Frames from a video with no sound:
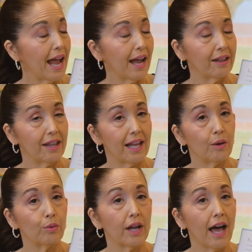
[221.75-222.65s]
and
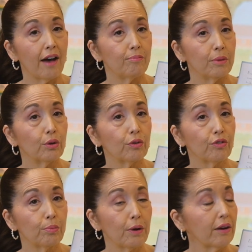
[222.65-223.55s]
they would have milk
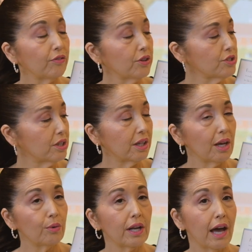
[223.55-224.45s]
for breakfast, and
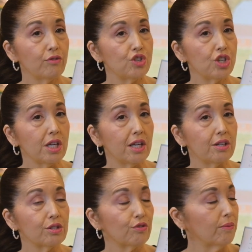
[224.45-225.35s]
they would have
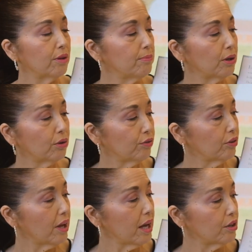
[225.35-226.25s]
cheese from the milk
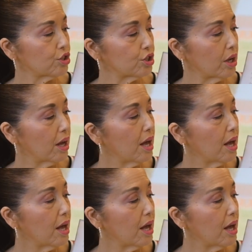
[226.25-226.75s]
for lunch.